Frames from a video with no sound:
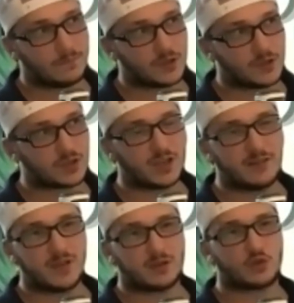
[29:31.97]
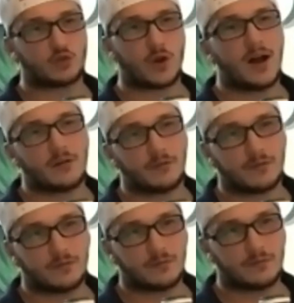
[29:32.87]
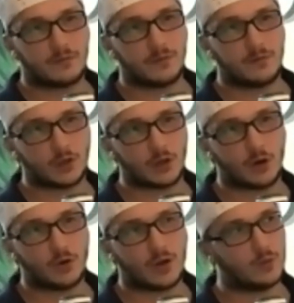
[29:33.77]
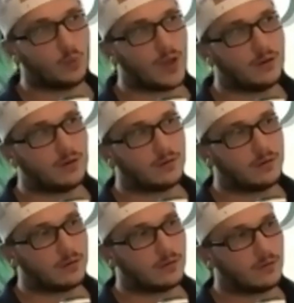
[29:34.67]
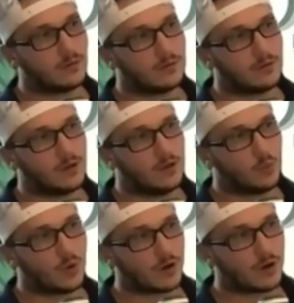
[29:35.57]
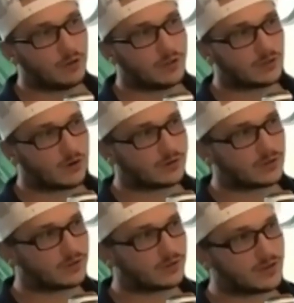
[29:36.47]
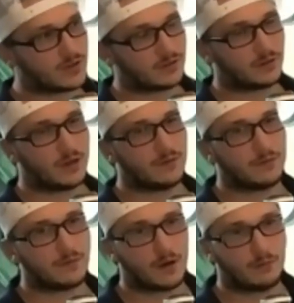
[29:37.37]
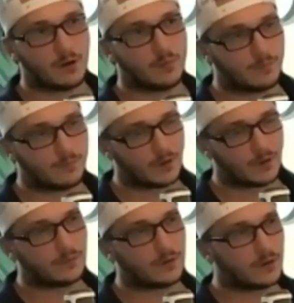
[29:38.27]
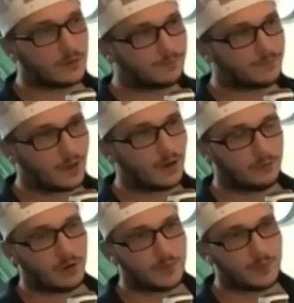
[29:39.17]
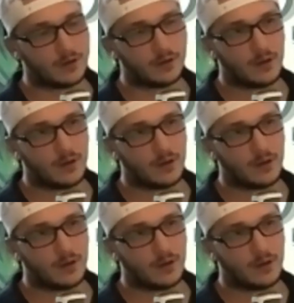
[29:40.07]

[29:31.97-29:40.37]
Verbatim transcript: it just gave me a drive, you know? And when, when I really started studying the life of Avram, of uh, Avram, yeah,